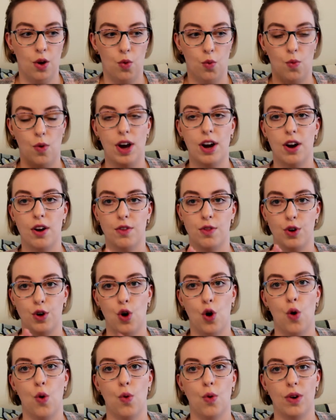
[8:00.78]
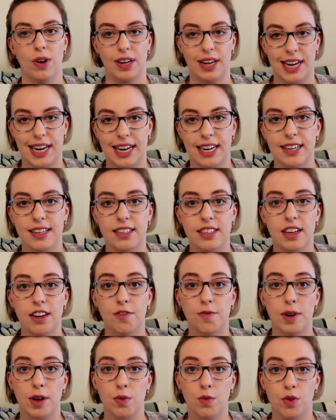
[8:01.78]
what are the core needs
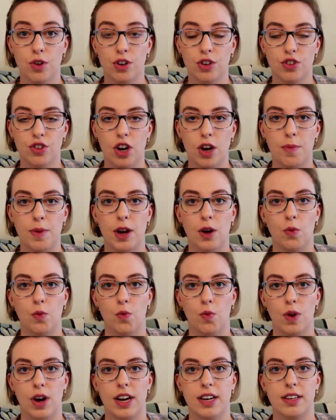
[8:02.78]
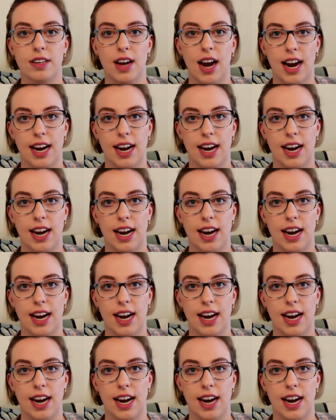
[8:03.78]
of my wardrobe and what